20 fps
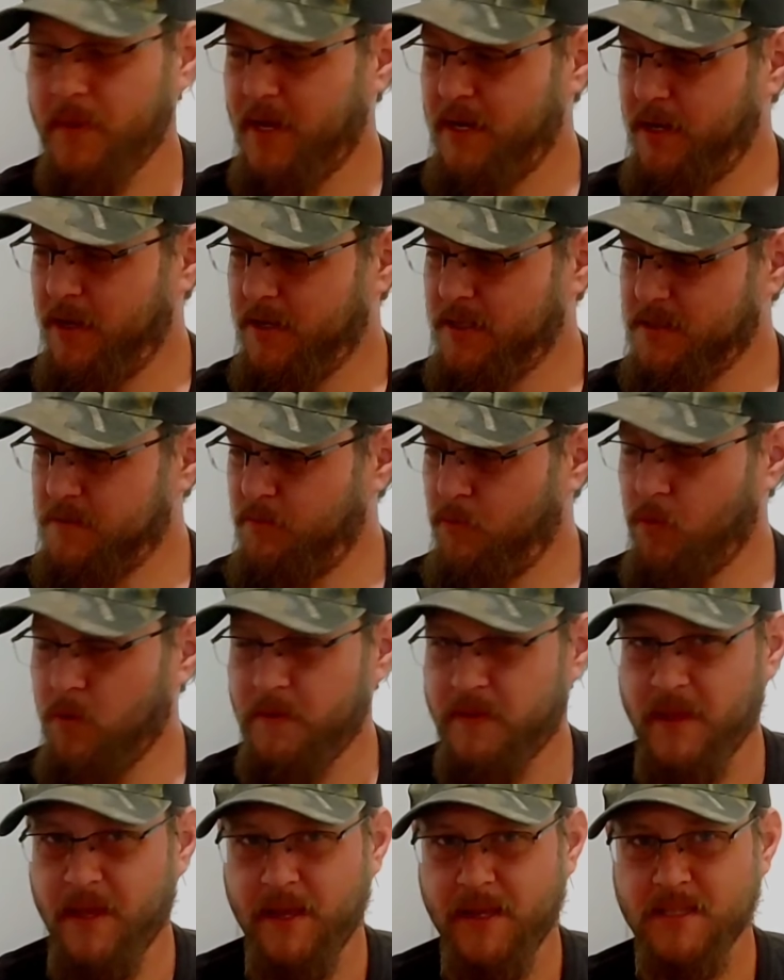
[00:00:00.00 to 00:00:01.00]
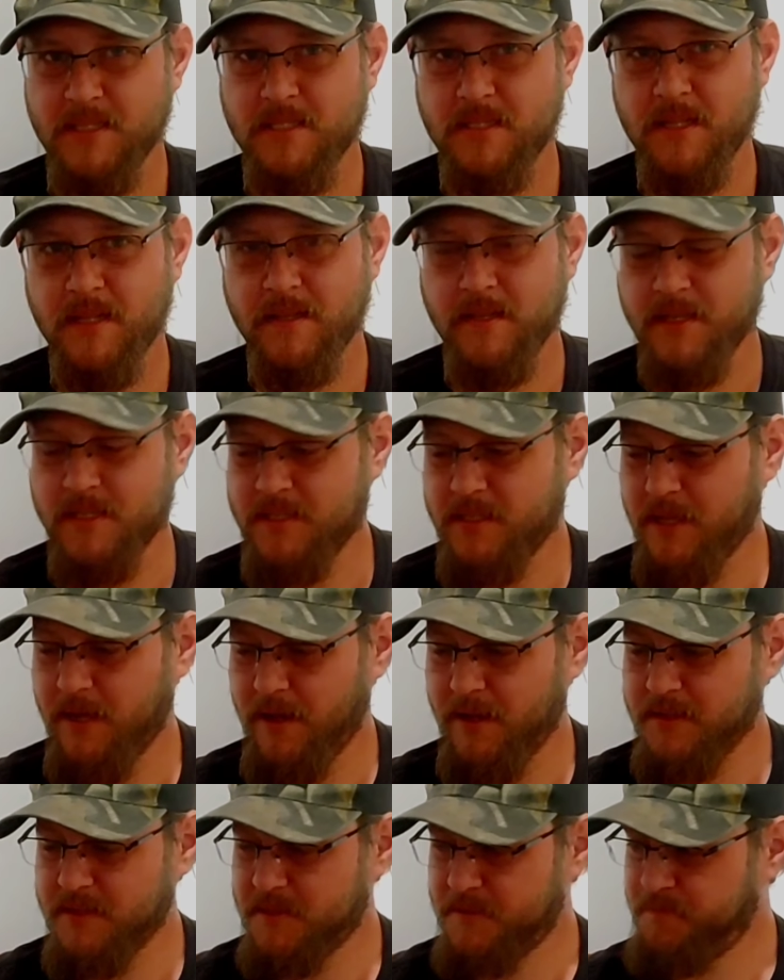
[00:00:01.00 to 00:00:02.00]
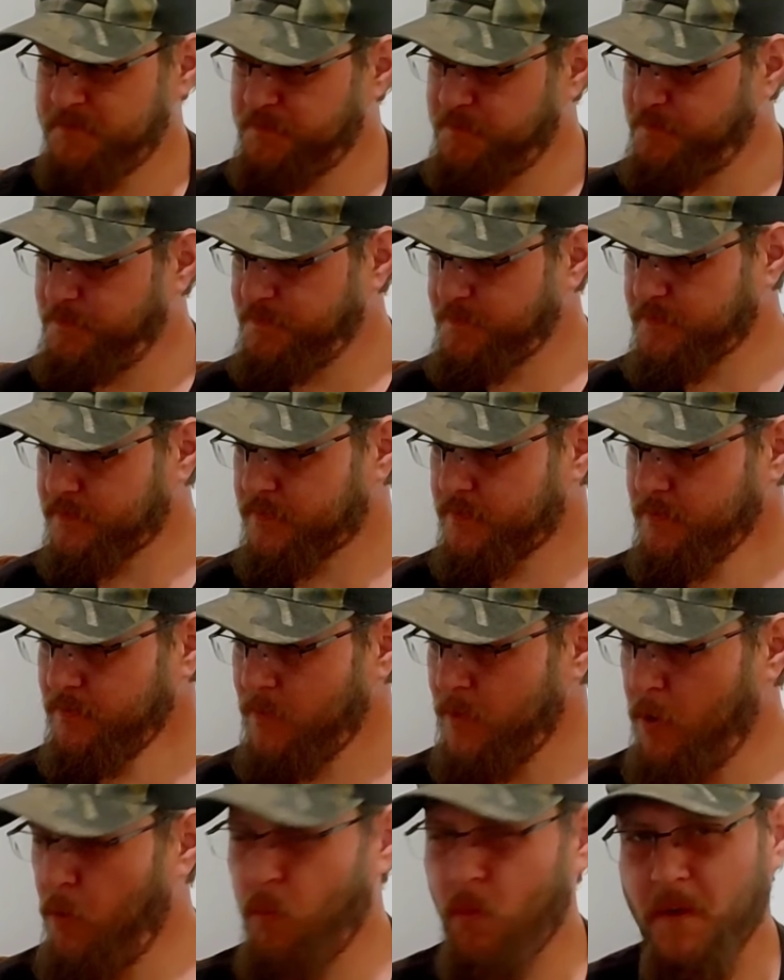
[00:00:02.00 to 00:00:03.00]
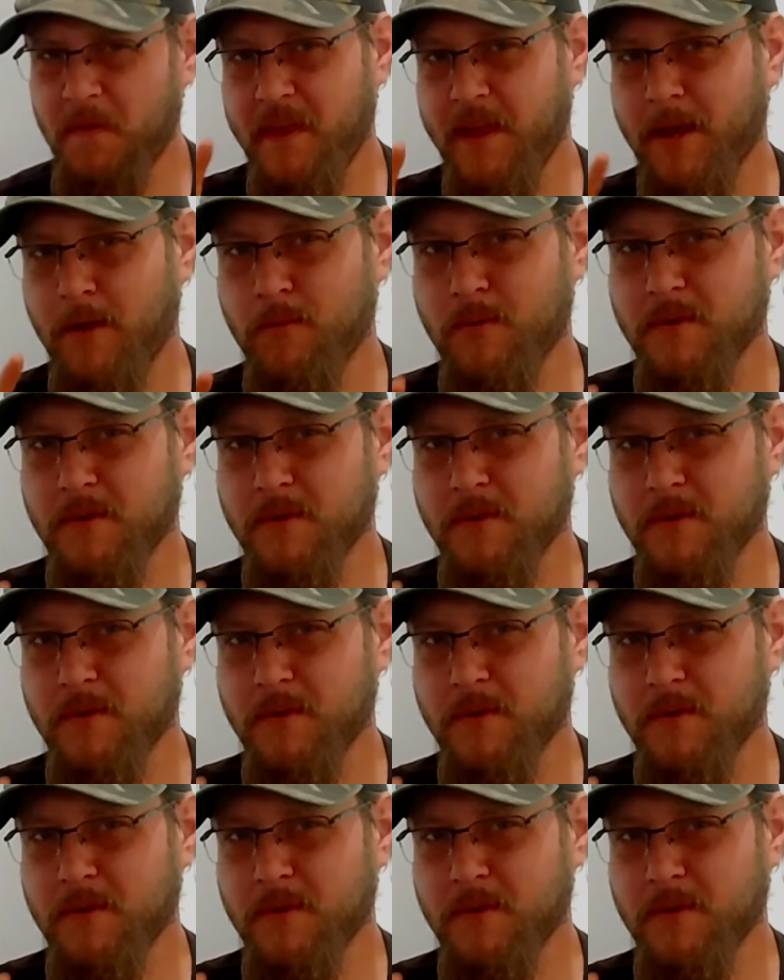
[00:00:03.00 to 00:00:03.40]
that does more things than this does. One thing I